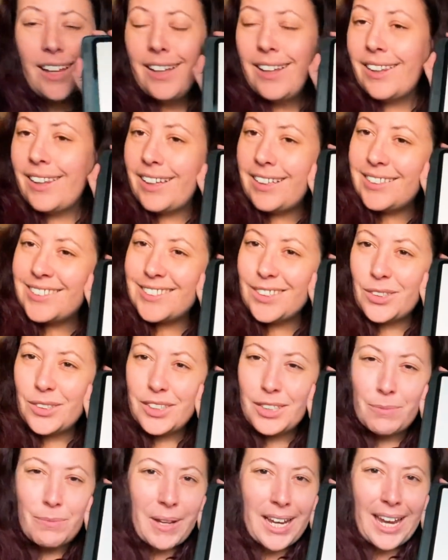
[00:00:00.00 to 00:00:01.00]
They sold
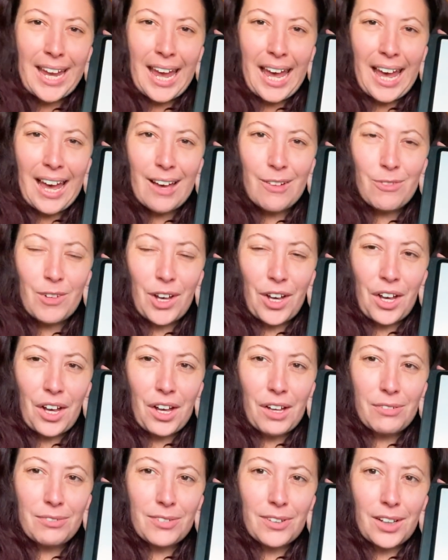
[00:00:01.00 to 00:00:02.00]
in my half
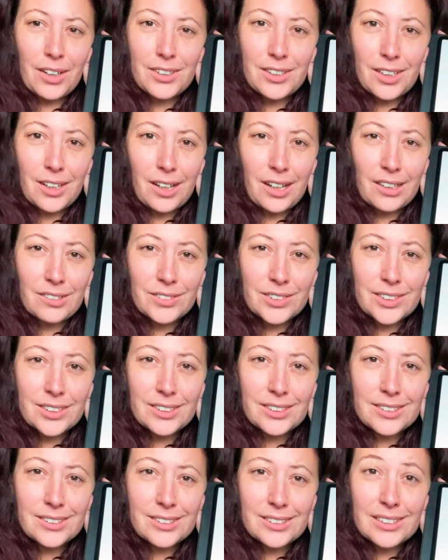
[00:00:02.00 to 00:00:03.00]
off to
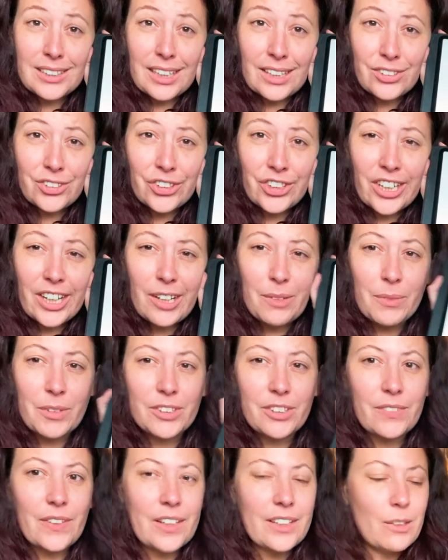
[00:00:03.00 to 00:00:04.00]
offers yesterday. I
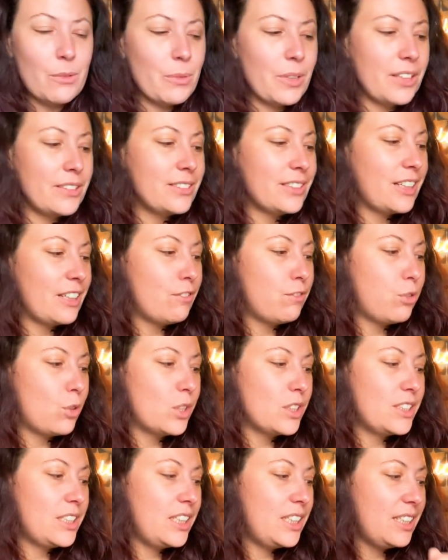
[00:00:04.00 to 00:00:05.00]
must have had them priced at like
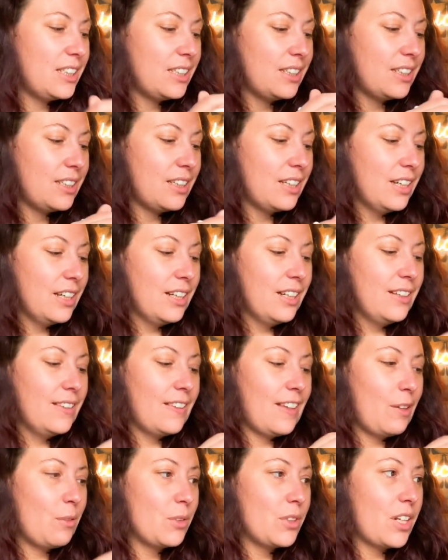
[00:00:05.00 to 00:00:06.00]
$14.
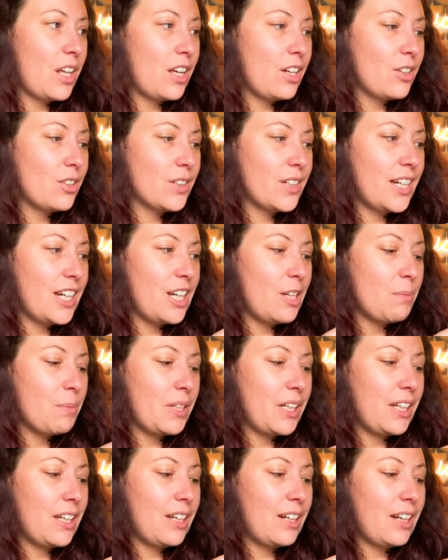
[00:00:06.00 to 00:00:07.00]
They were not great,
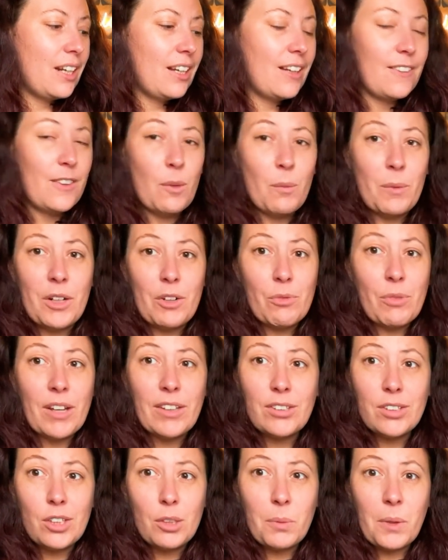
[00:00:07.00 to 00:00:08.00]
but again, I got them in a
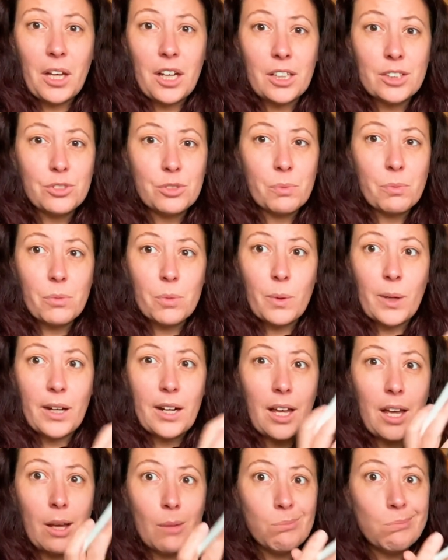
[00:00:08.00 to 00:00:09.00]
rescue box from
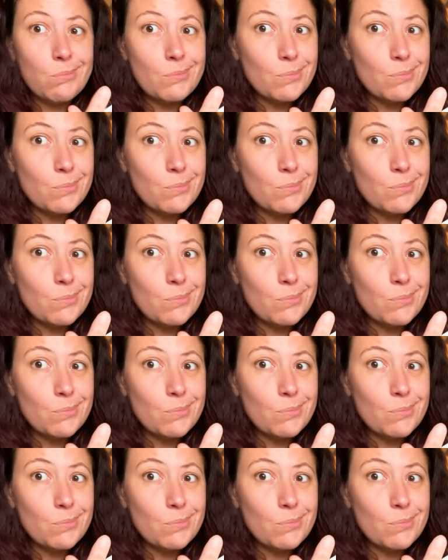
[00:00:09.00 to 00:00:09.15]
thredUP.